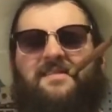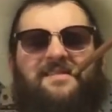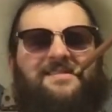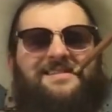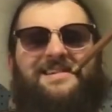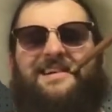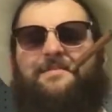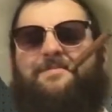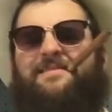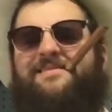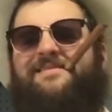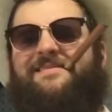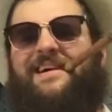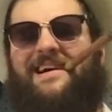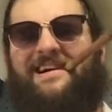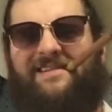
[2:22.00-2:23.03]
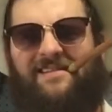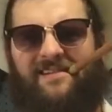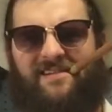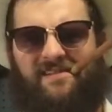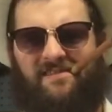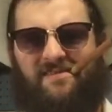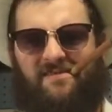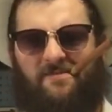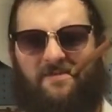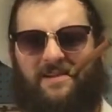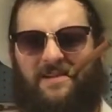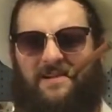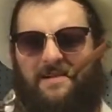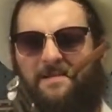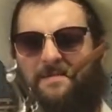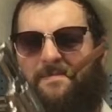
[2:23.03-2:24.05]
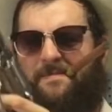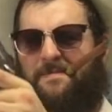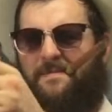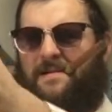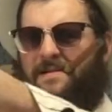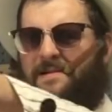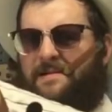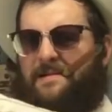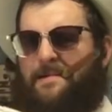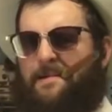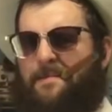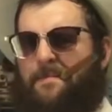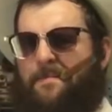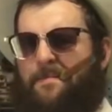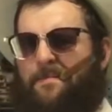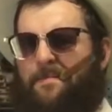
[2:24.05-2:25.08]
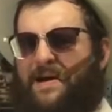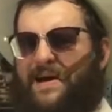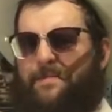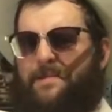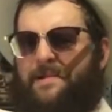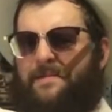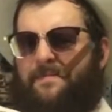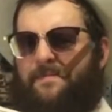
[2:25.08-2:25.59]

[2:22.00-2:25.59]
You gotta be stylish when you're popping.